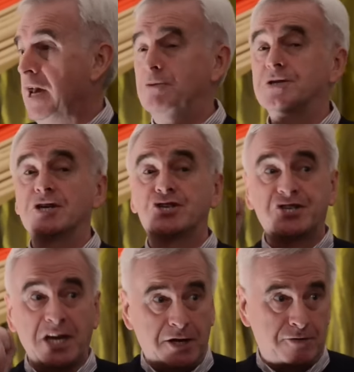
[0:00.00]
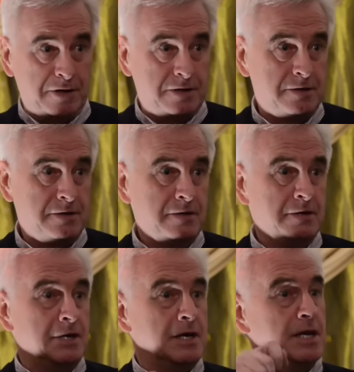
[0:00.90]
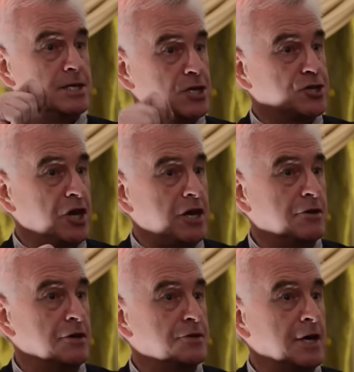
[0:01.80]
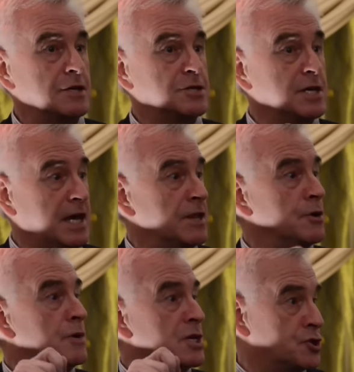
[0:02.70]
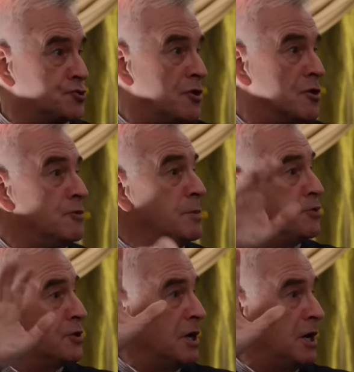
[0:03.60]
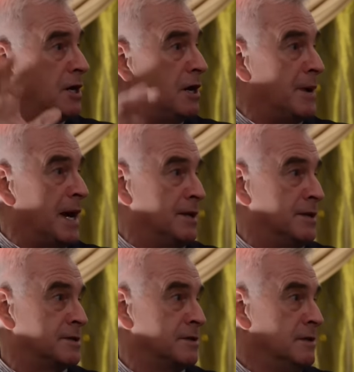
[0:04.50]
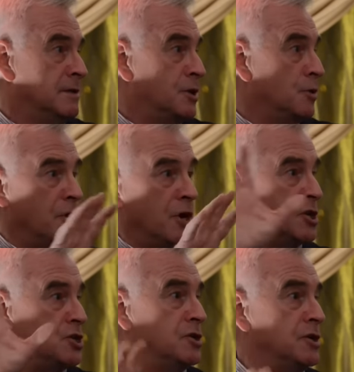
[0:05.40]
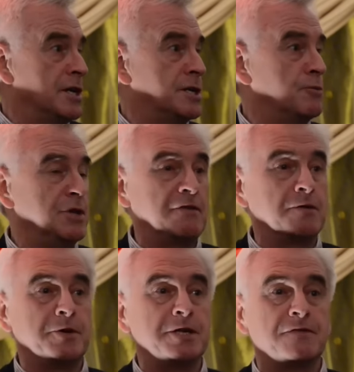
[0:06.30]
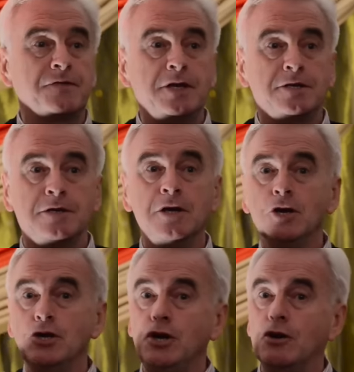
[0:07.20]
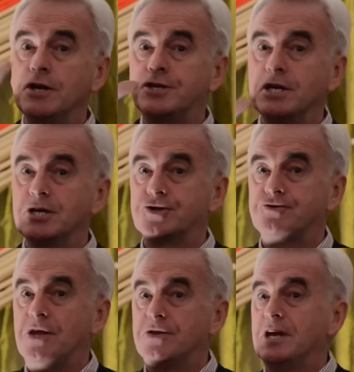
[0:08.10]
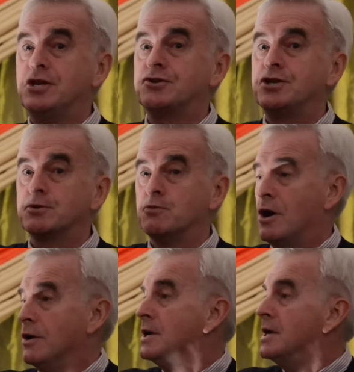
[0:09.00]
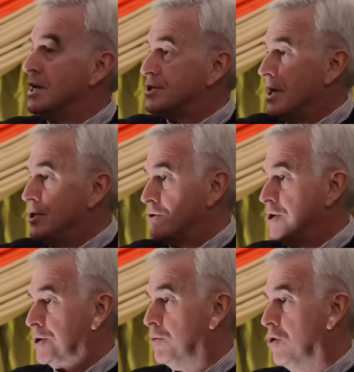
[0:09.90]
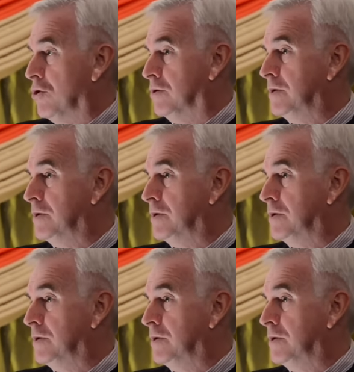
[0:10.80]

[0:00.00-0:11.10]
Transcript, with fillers: It was a secret. It is a secret that together we're strong. We put it on our banners. The workers united will never be defeated. Unity is strength. Victory to one is victory to all.